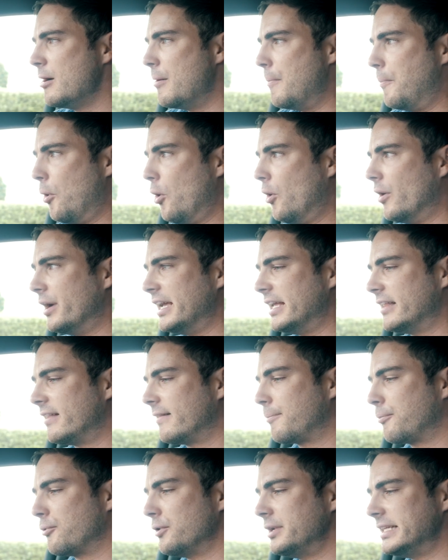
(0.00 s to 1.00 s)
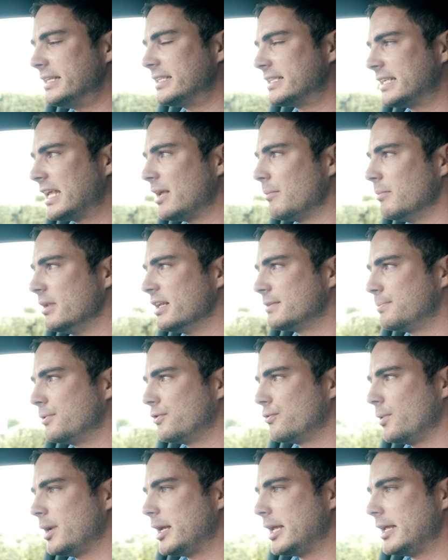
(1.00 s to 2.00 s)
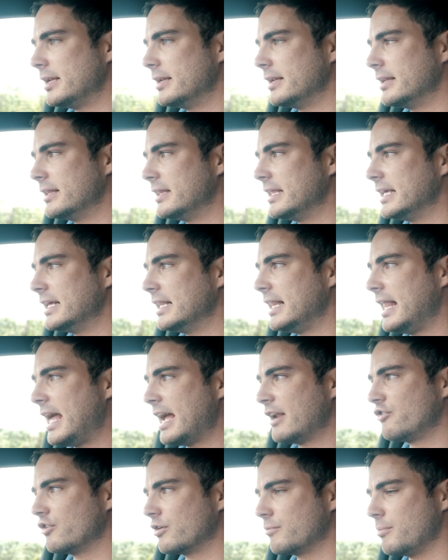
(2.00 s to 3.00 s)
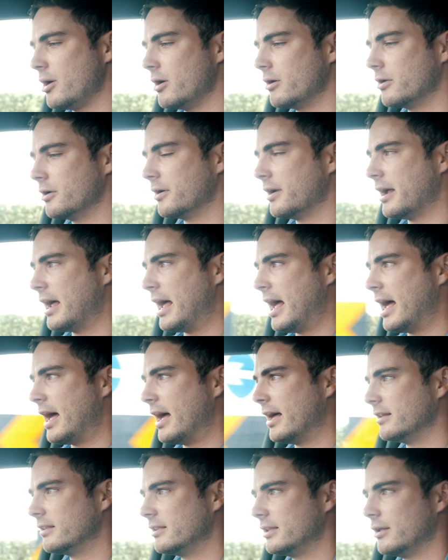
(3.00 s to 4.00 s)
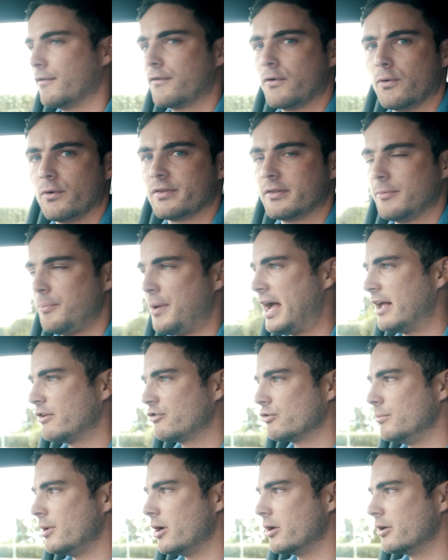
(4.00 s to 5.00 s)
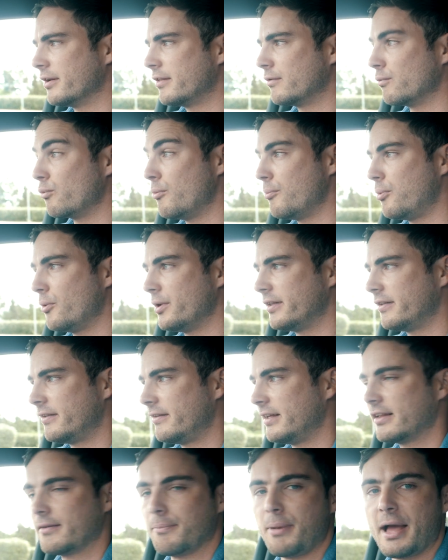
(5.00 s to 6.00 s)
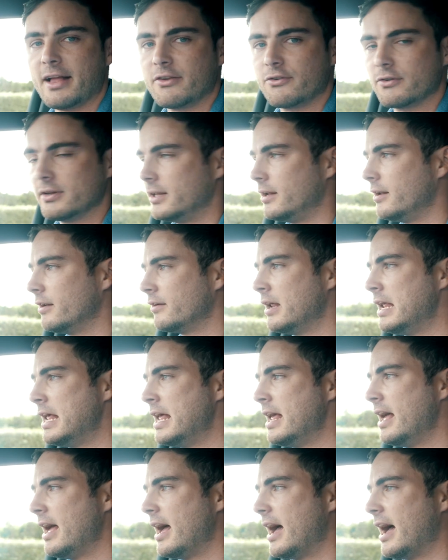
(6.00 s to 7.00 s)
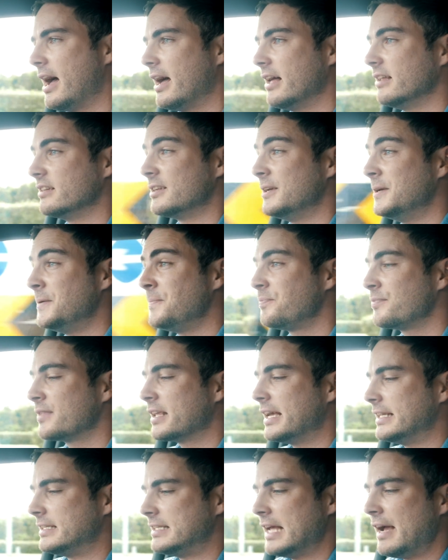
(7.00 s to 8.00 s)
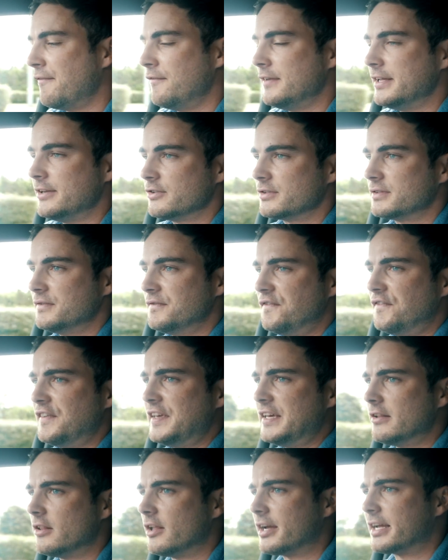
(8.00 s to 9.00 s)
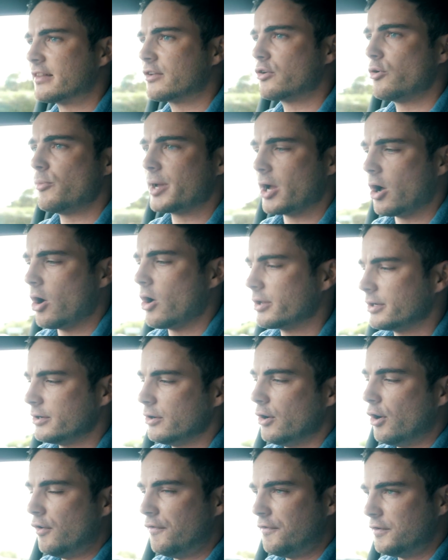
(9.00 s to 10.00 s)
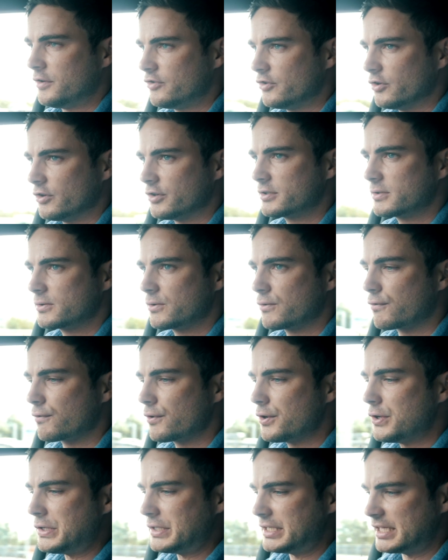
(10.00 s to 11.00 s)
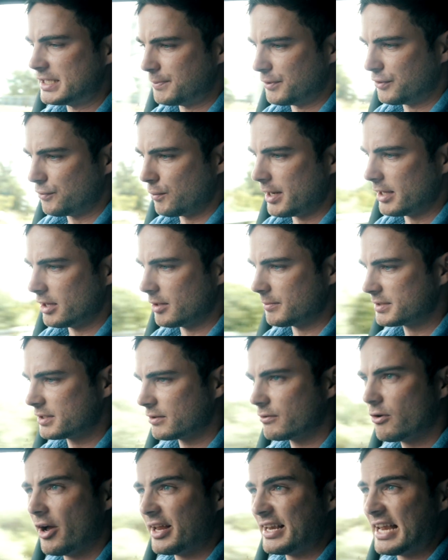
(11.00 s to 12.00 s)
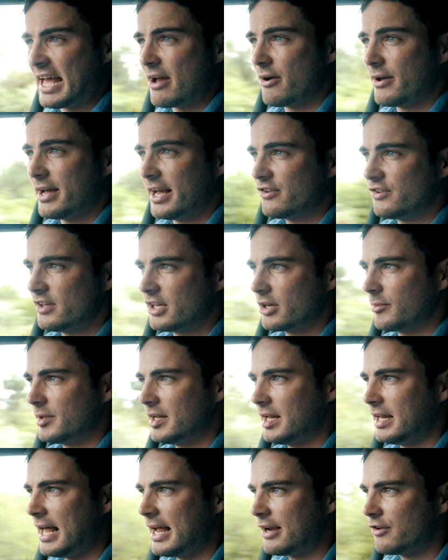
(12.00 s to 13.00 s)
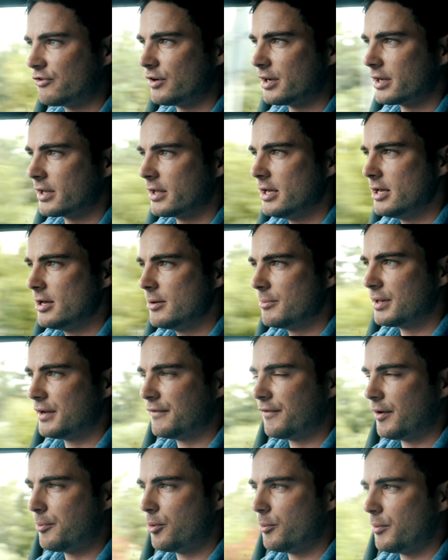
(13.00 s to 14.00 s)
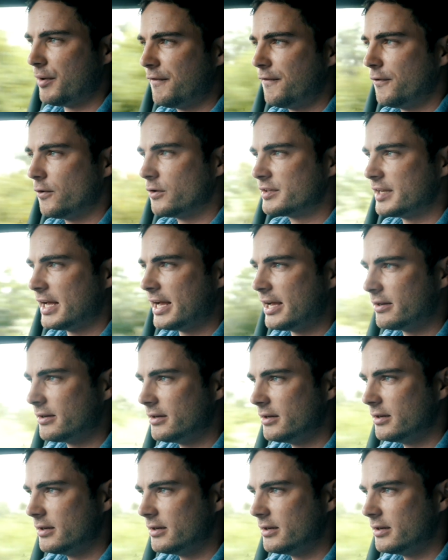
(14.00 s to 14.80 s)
but it's pretty seamless between the electric motor and of course the petrol motor. It's a 1.6 petrol in it, and it definitely doesn't feel like it's coming on and off. It just cruises between them. So right now I actually think I'm an electric, and if I put my foot down,